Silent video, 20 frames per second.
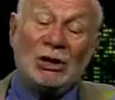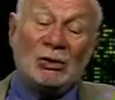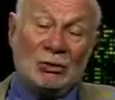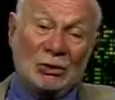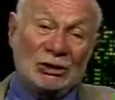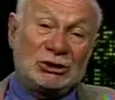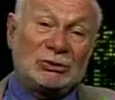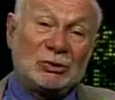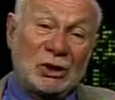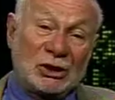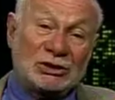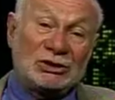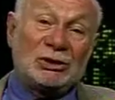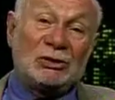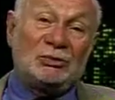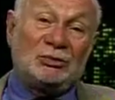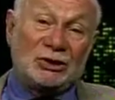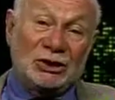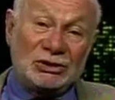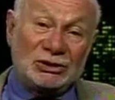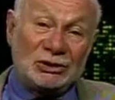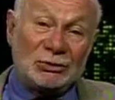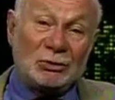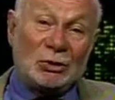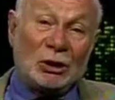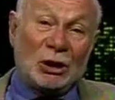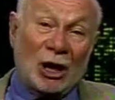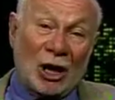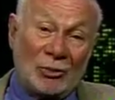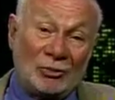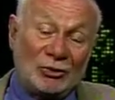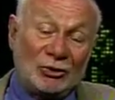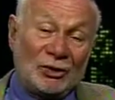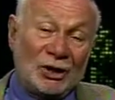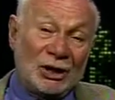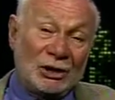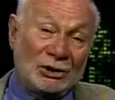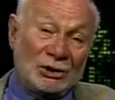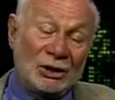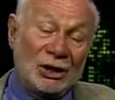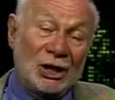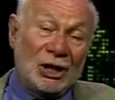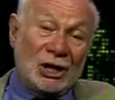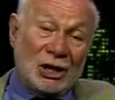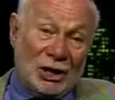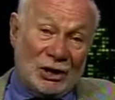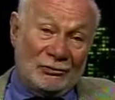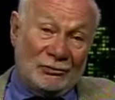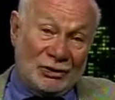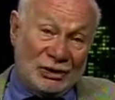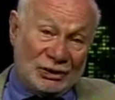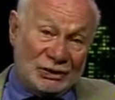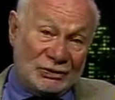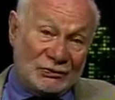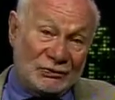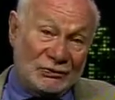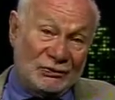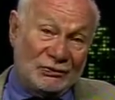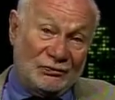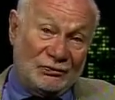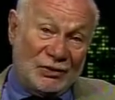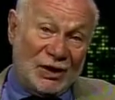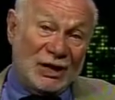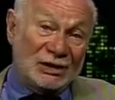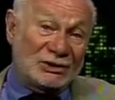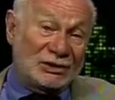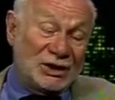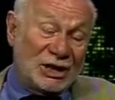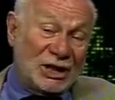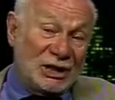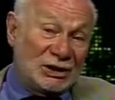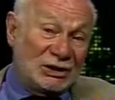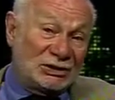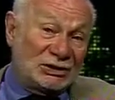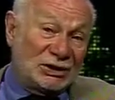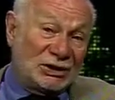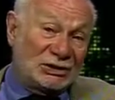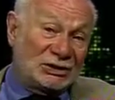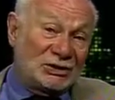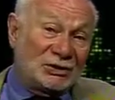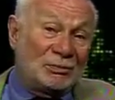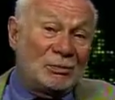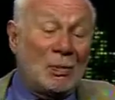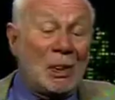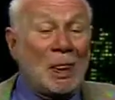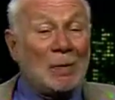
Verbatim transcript: which was the principal operator of this fascinating system.